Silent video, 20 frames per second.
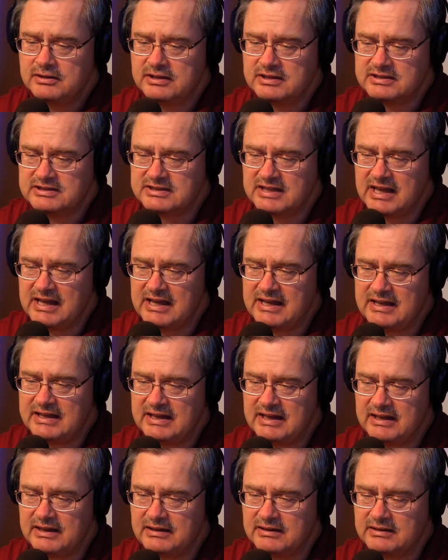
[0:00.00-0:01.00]

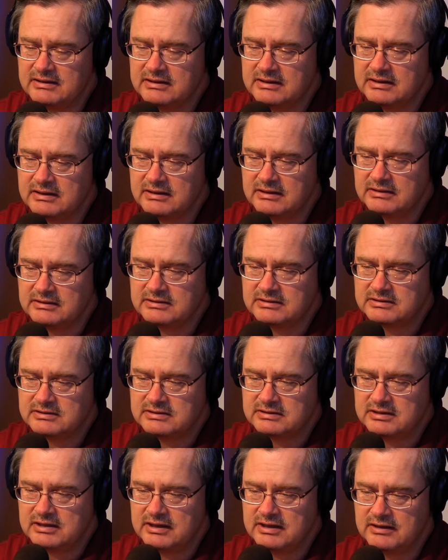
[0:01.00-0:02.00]
design a
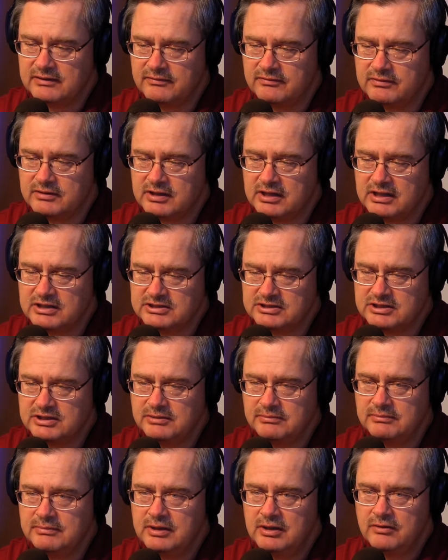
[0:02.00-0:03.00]
set of
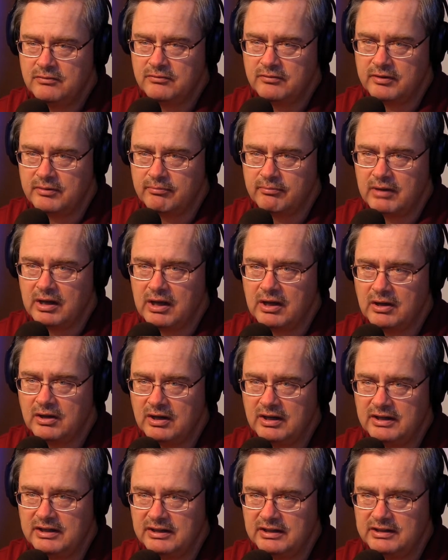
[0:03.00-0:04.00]
custom,
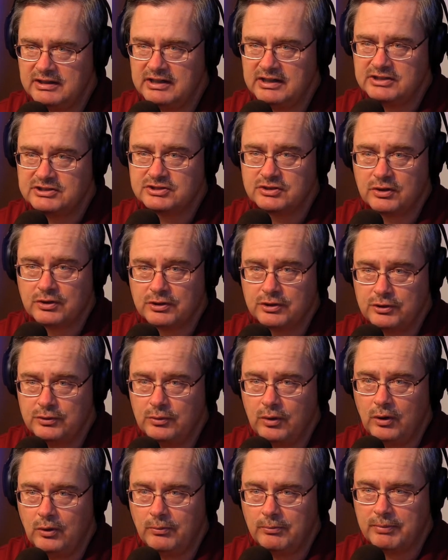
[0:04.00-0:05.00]
remodel, and addition or
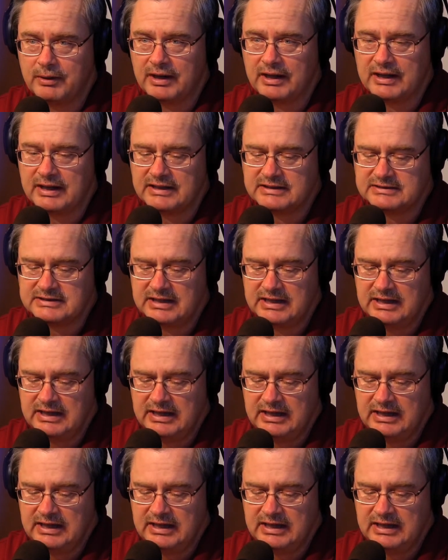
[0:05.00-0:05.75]
new home plans,